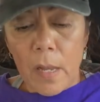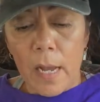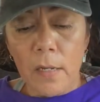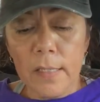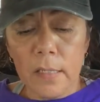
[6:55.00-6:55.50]

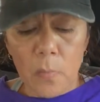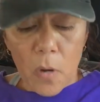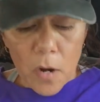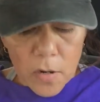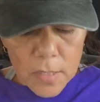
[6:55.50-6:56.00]
I looked at the
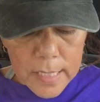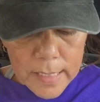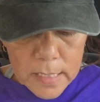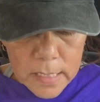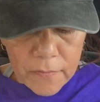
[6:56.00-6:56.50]
markers. I
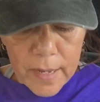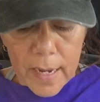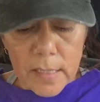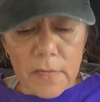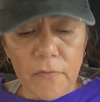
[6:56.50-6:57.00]
did
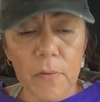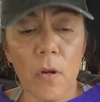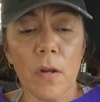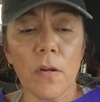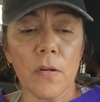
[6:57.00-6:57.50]
find different
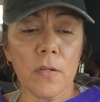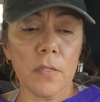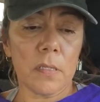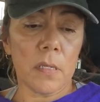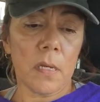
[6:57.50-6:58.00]

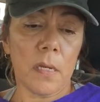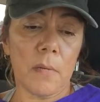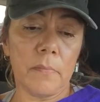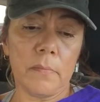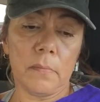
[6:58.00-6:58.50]
markers.
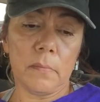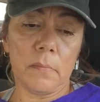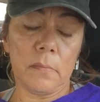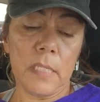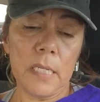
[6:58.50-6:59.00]

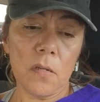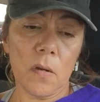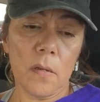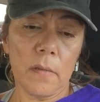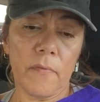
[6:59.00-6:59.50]
These
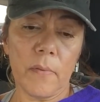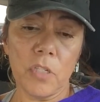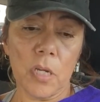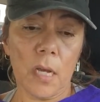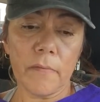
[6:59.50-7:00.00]
are from
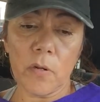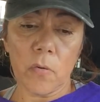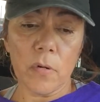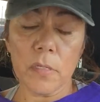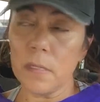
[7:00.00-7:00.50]
Jot, of
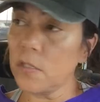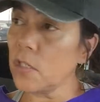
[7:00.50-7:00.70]
course.